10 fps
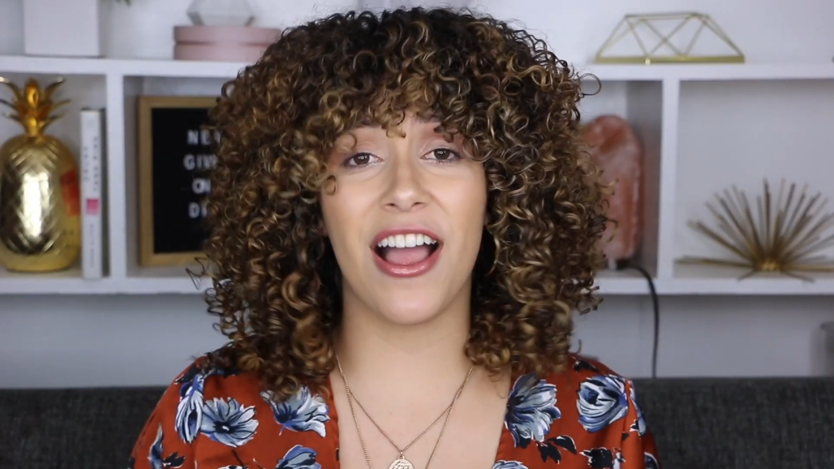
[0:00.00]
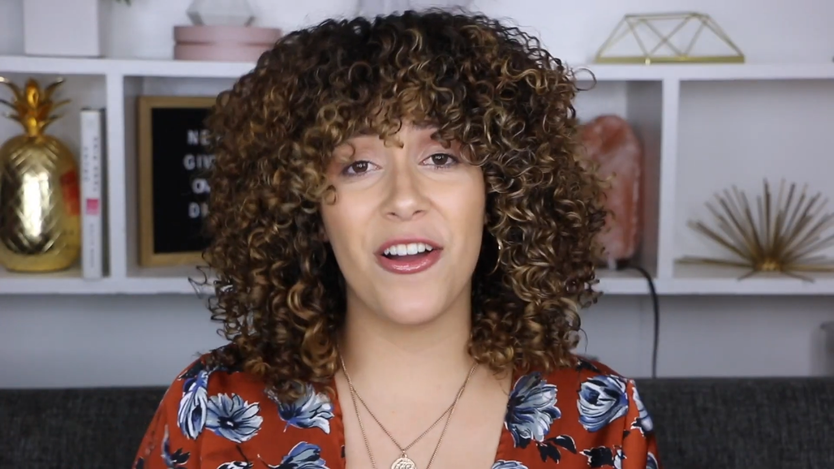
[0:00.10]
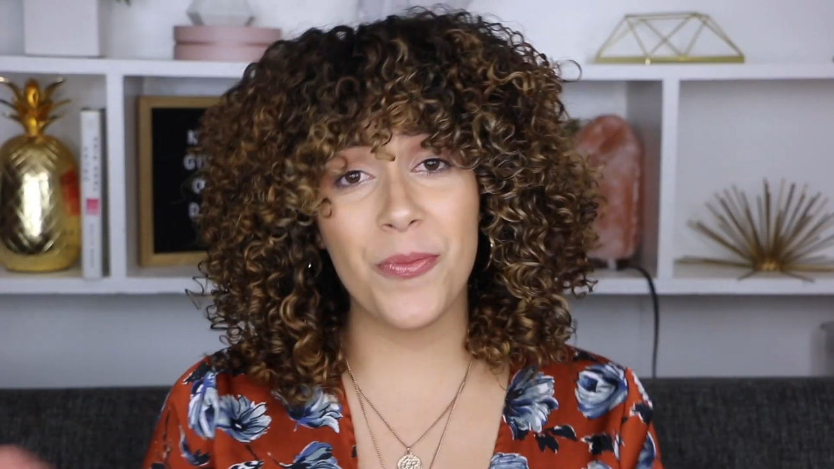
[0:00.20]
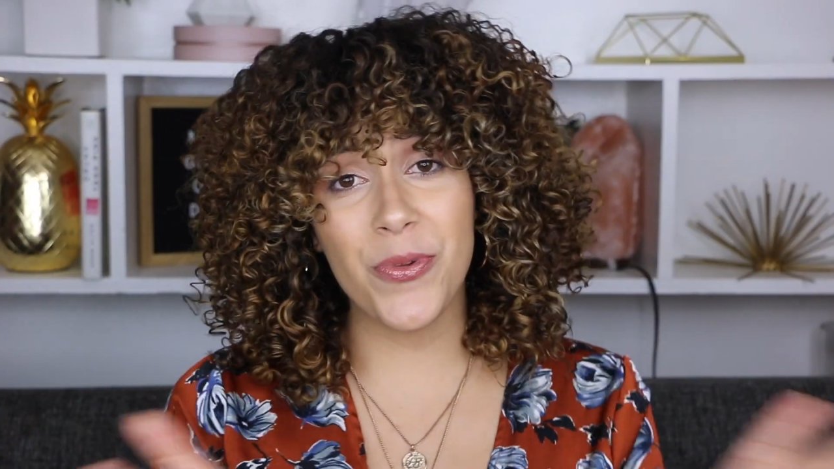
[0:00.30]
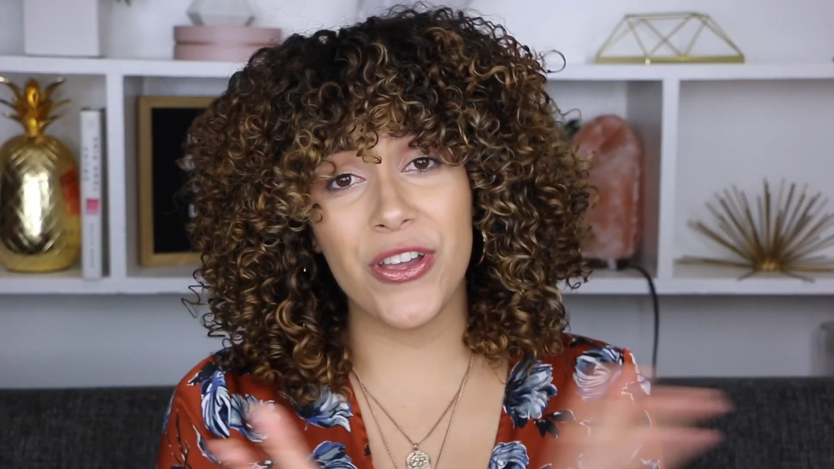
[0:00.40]
I
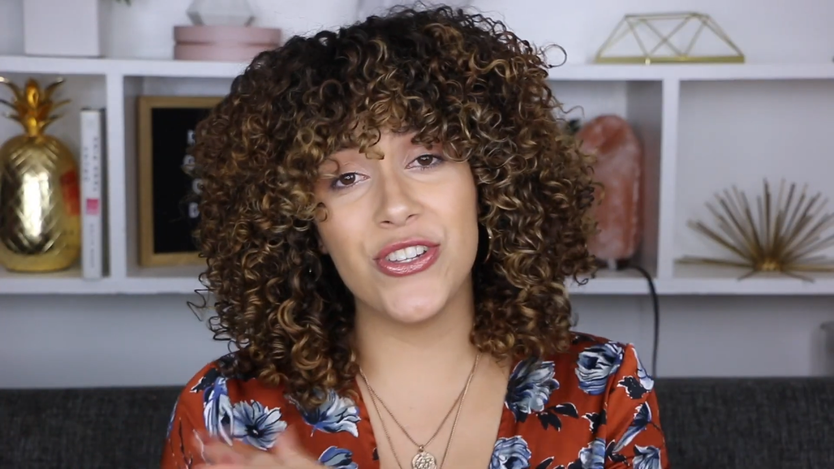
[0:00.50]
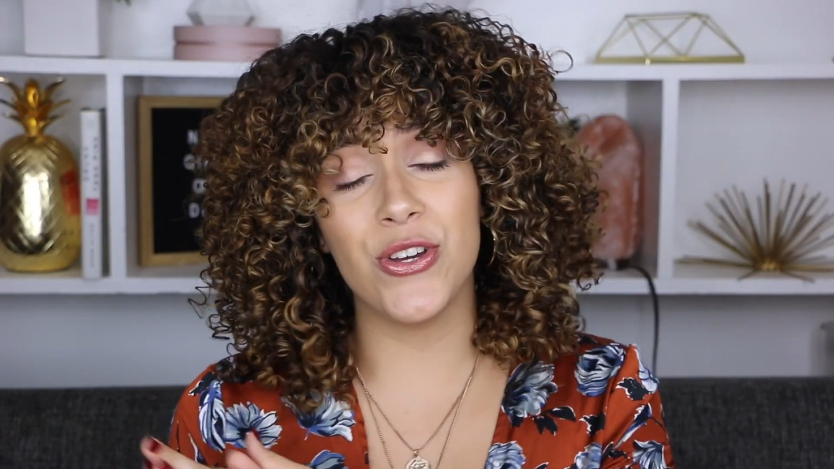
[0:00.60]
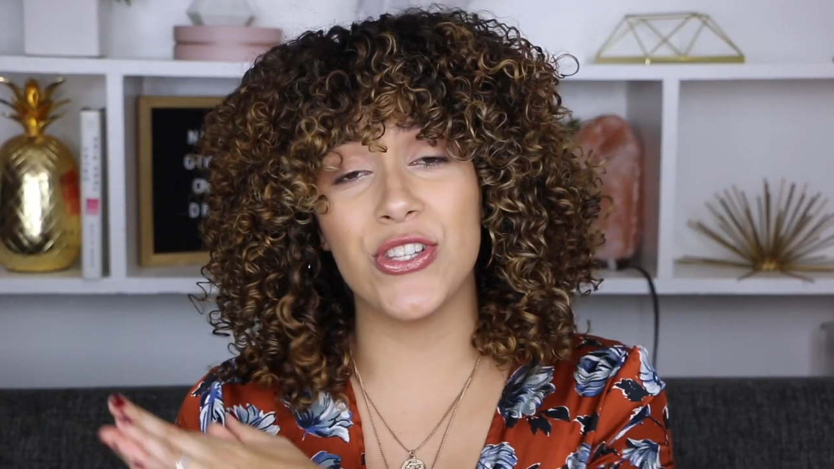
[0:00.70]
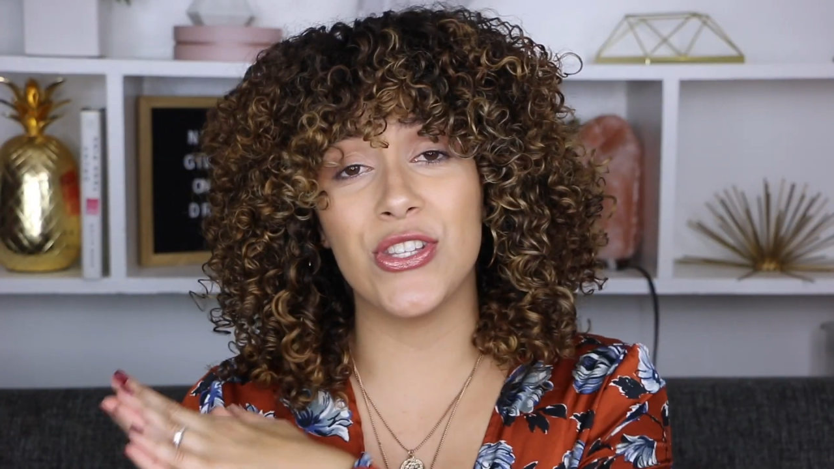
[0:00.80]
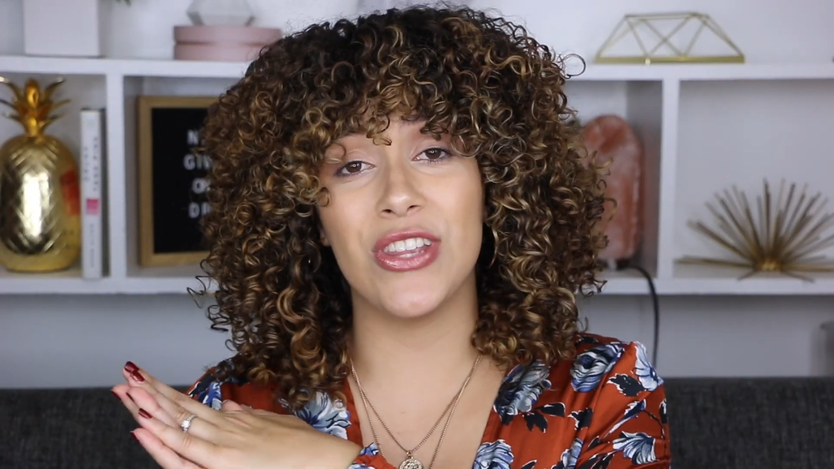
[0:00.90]
hope you
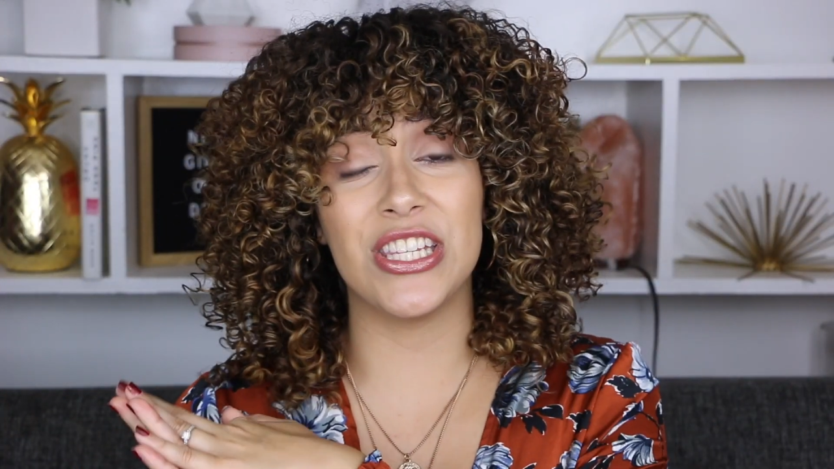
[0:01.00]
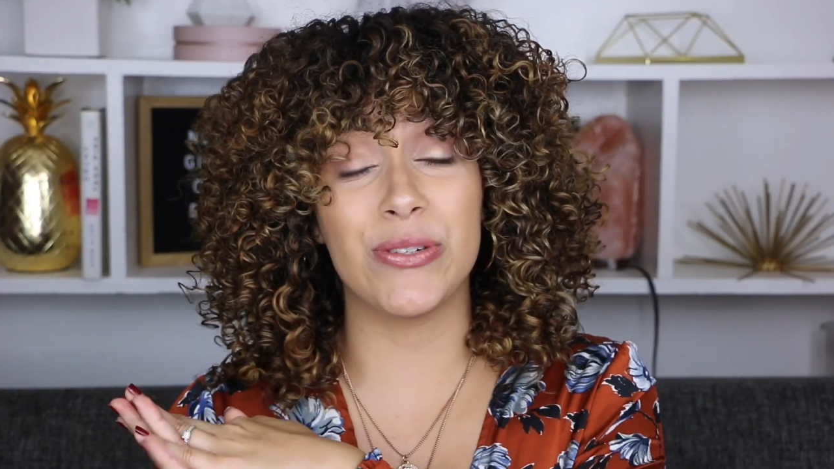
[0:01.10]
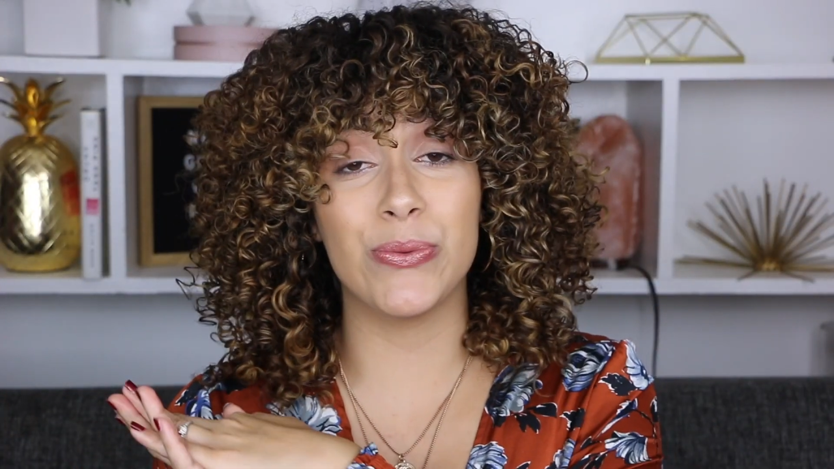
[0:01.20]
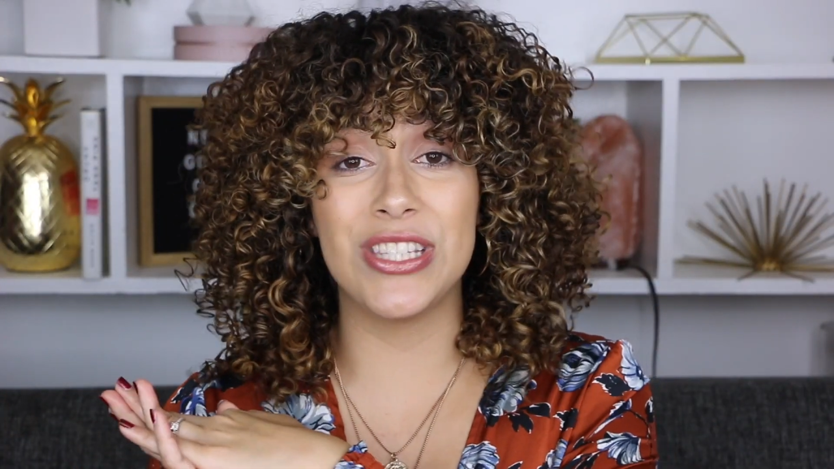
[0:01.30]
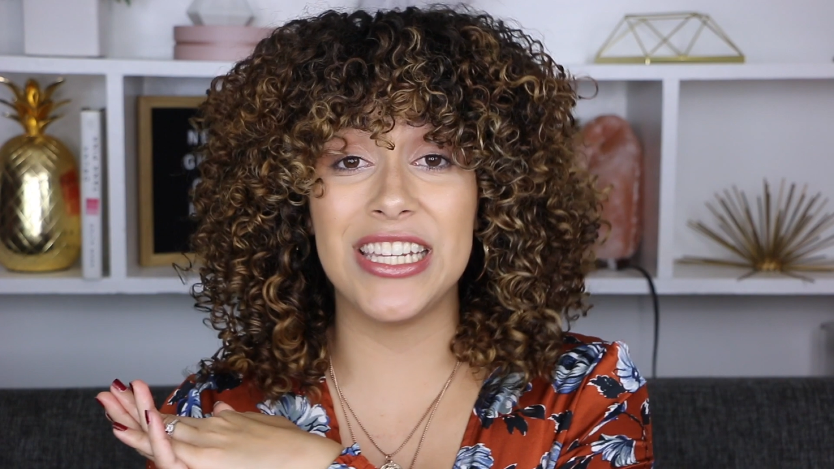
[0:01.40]
enjoyed
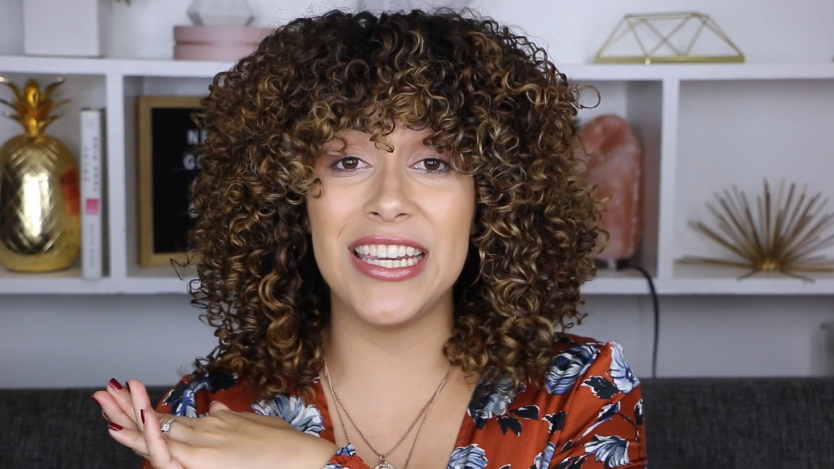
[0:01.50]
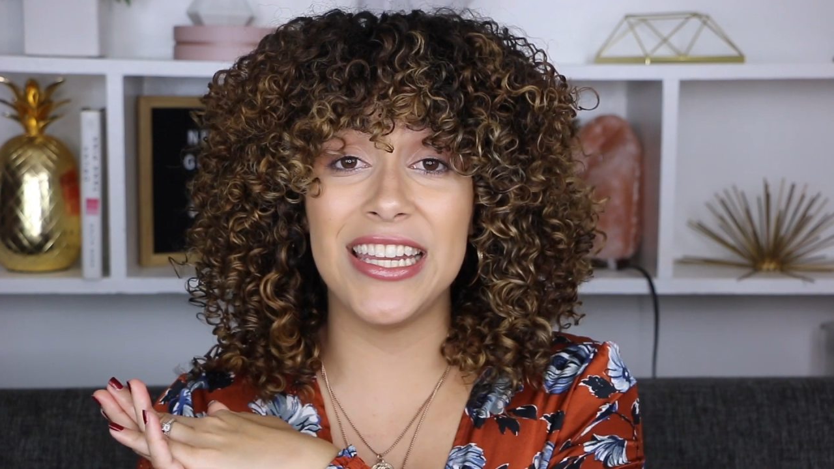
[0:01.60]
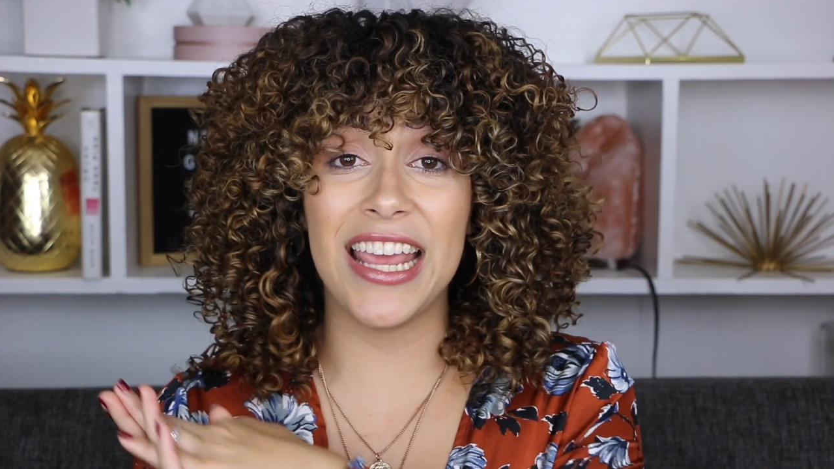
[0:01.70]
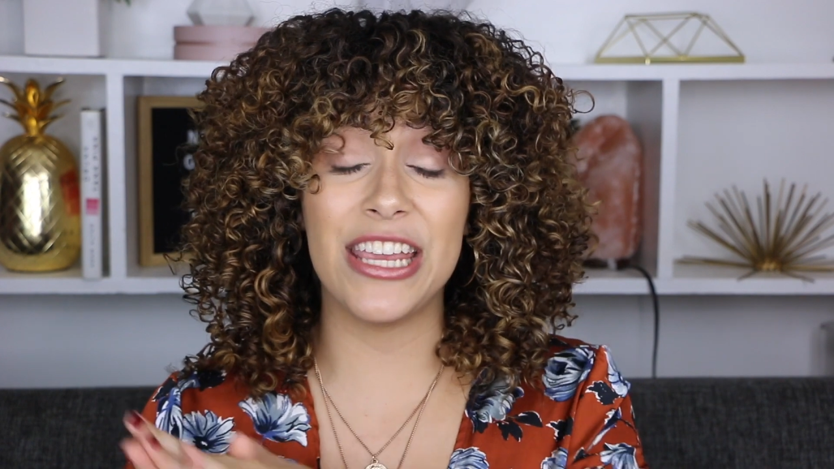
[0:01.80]
today's routine